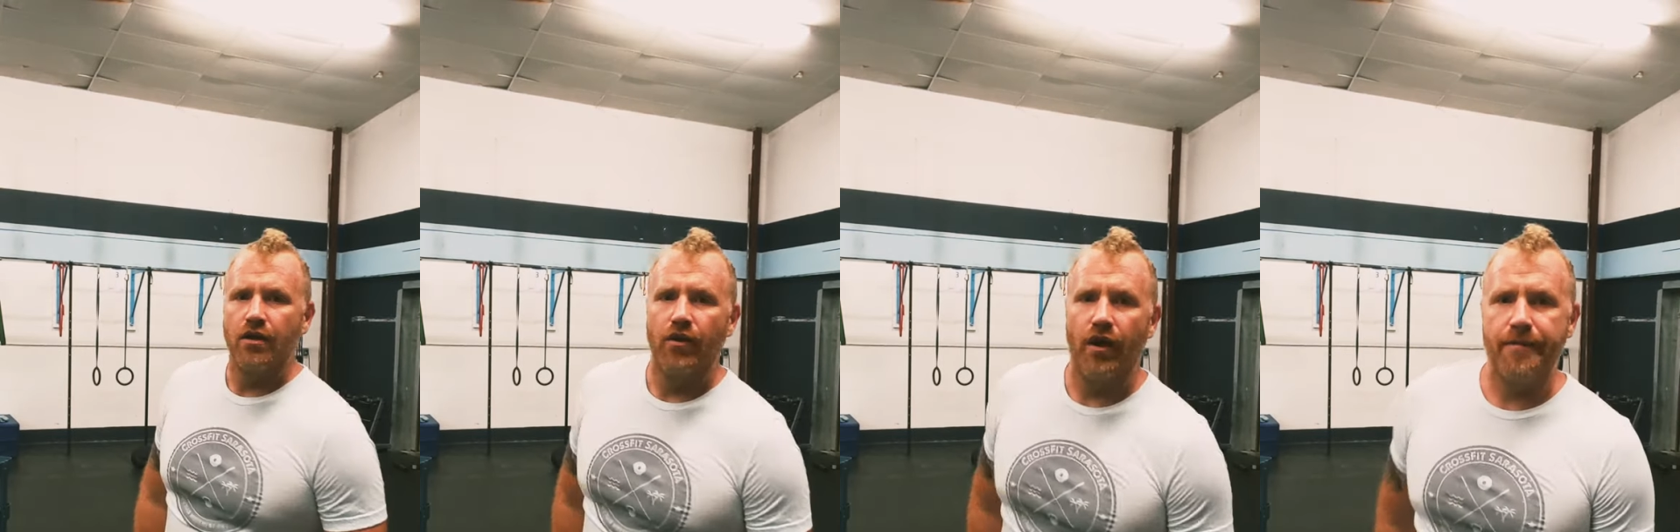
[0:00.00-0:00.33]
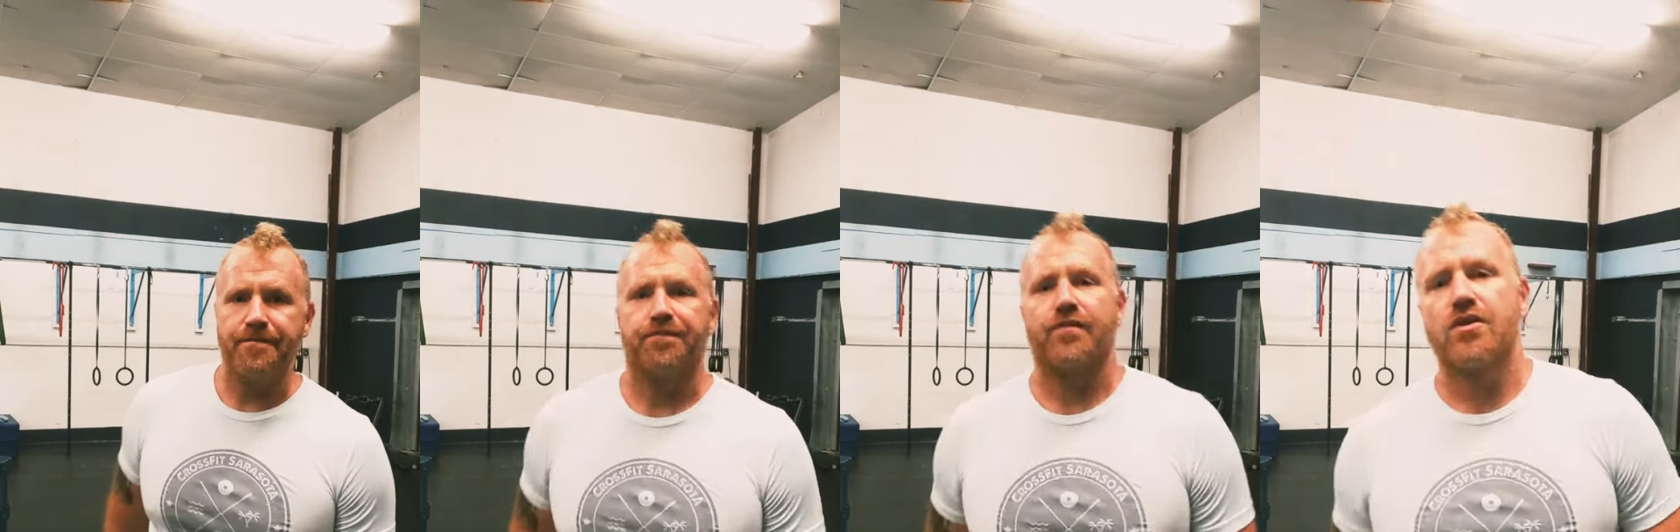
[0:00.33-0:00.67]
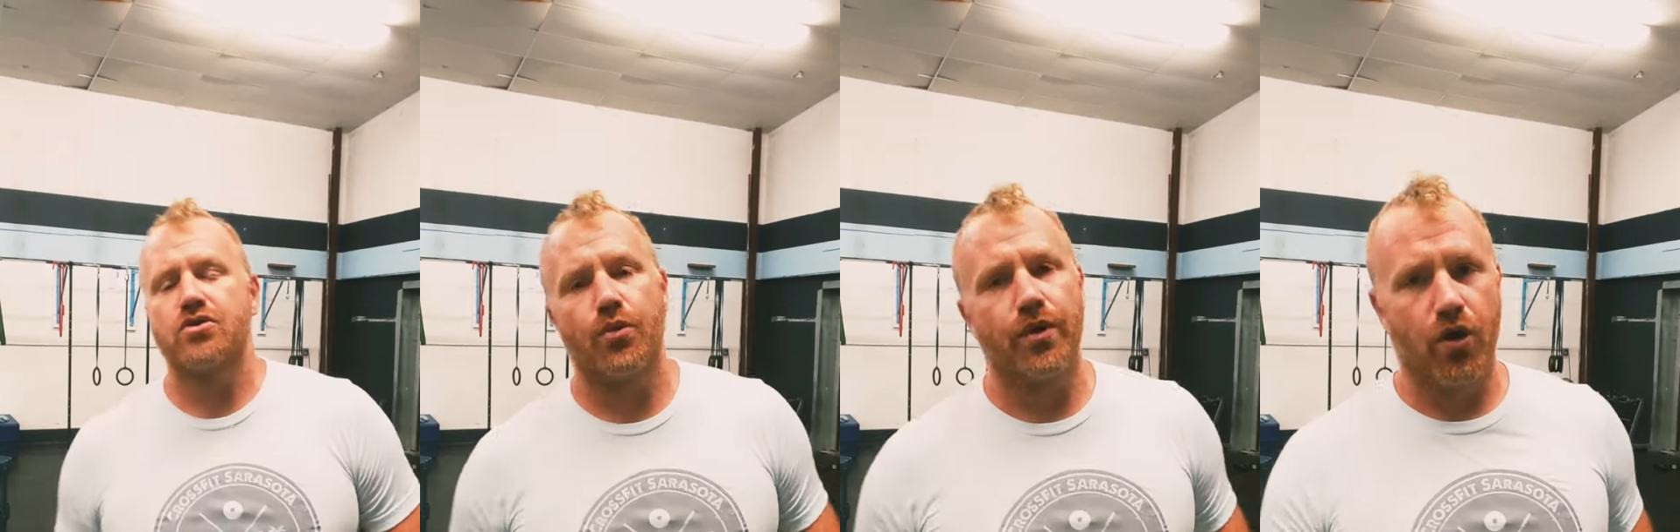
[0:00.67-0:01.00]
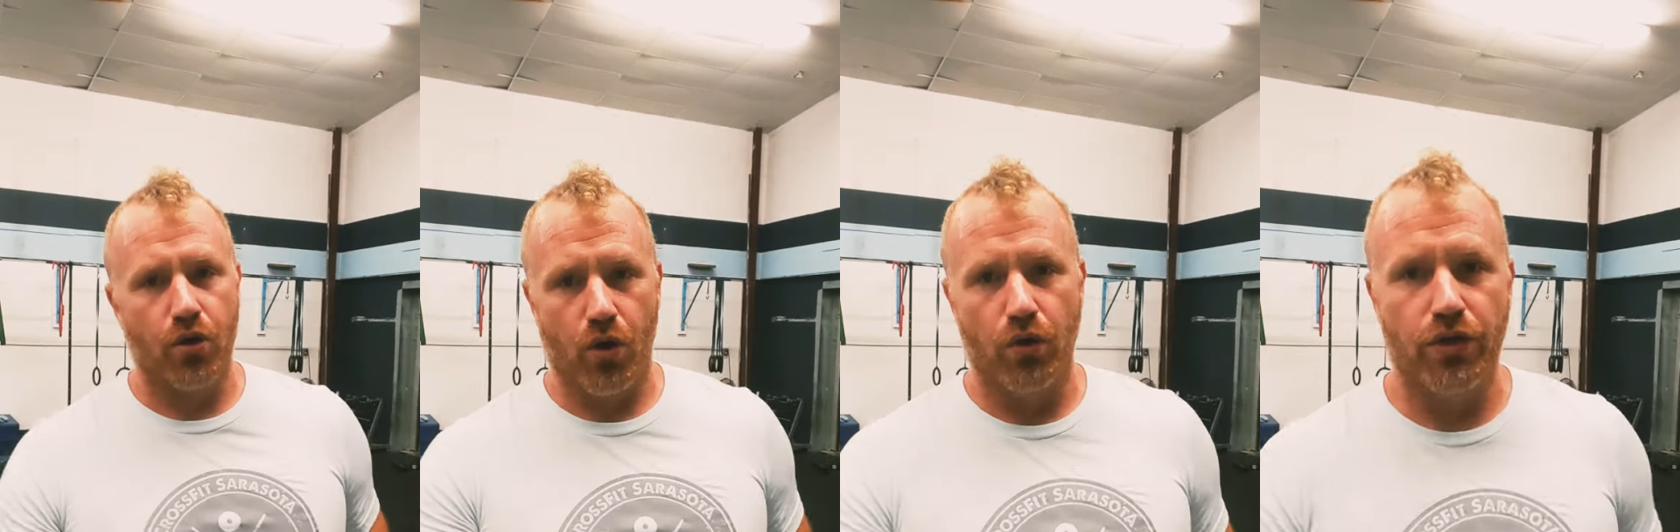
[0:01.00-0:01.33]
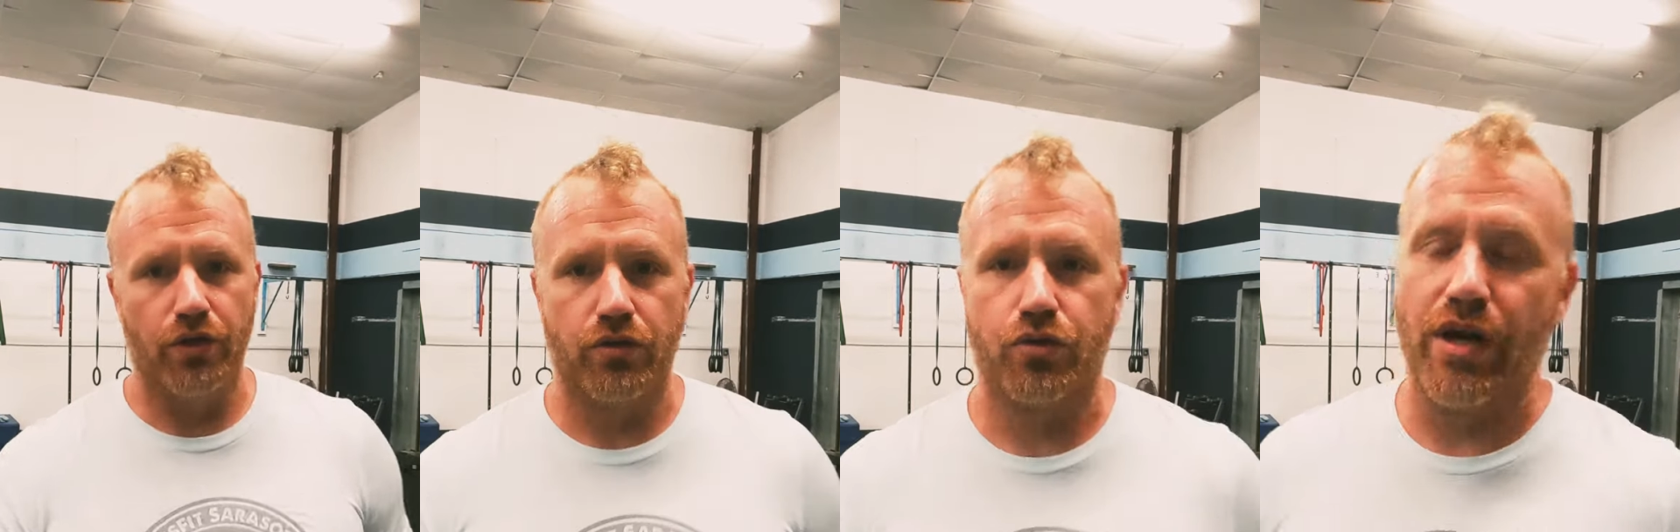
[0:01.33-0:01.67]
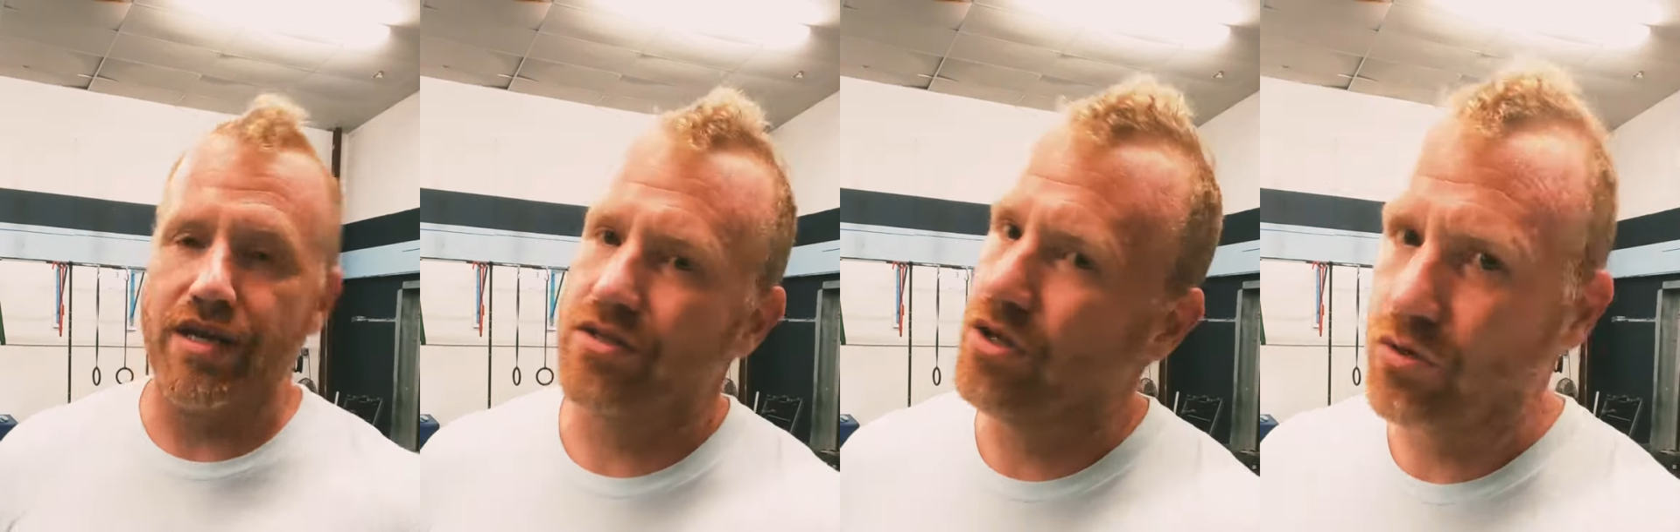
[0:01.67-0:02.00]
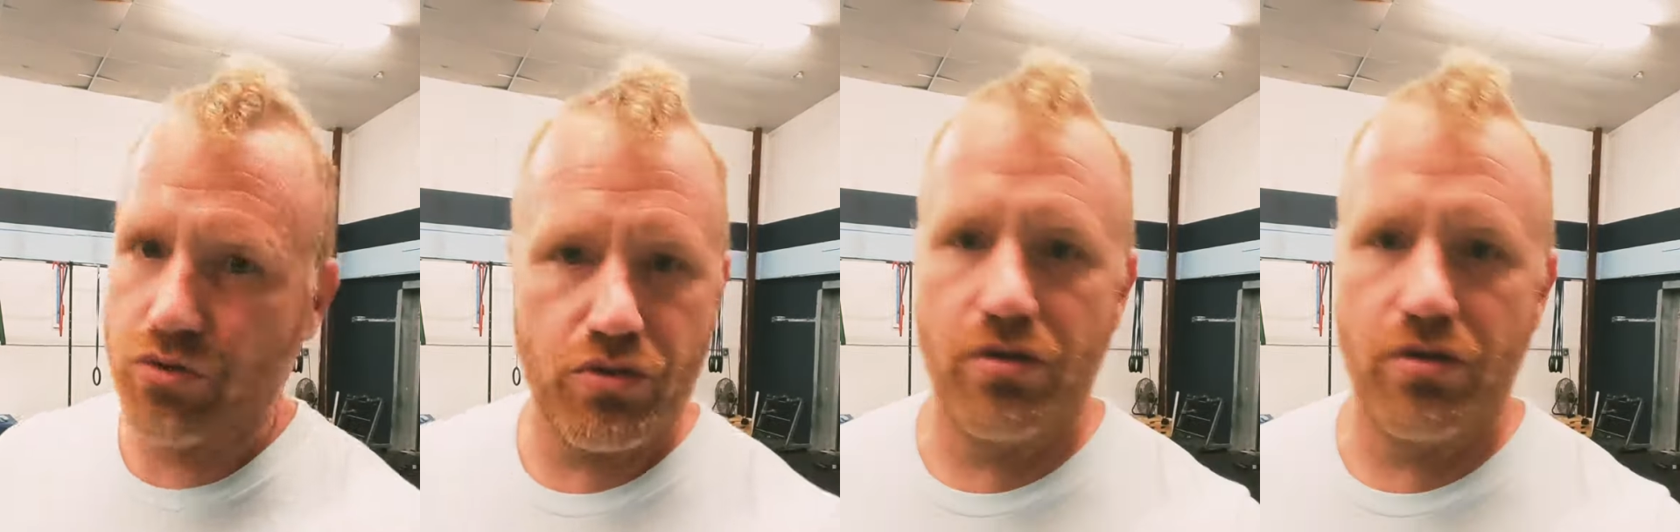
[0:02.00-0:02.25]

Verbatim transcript: right? So we don't go a little crazy. Don't,